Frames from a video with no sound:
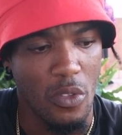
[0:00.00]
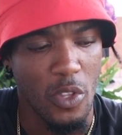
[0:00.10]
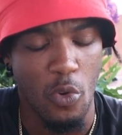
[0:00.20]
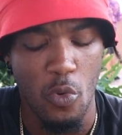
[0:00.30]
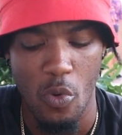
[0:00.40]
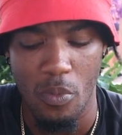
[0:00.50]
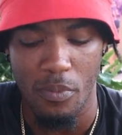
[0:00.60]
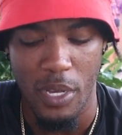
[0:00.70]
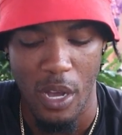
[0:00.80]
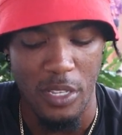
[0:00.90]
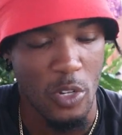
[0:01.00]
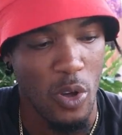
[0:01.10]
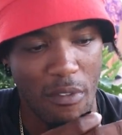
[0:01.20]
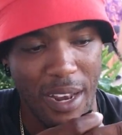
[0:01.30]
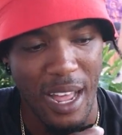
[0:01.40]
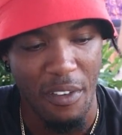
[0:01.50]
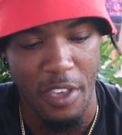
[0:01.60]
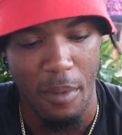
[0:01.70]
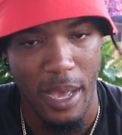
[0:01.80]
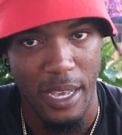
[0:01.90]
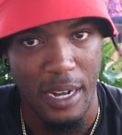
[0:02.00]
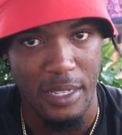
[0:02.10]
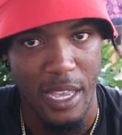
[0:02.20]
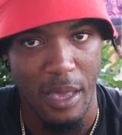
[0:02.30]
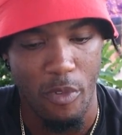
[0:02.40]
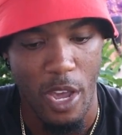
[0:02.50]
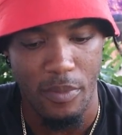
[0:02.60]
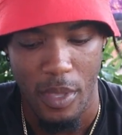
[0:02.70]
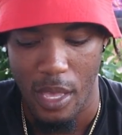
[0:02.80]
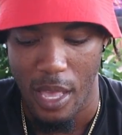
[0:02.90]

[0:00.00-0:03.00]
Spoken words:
the groom, because it don't have a lavalier mic at the time, right?